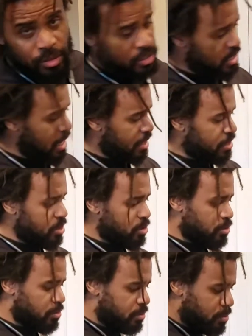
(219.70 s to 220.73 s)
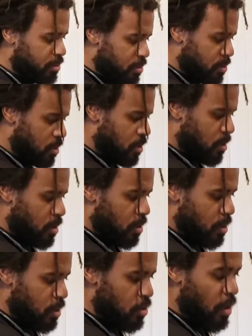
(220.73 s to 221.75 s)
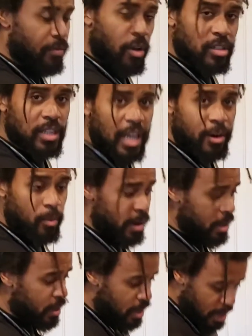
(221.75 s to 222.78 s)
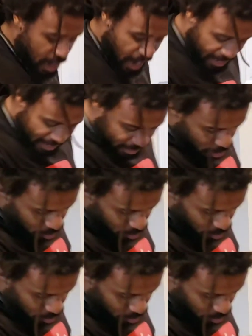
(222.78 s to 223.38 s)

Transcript: what you got to do. You know, I've lost a lot of weight. I got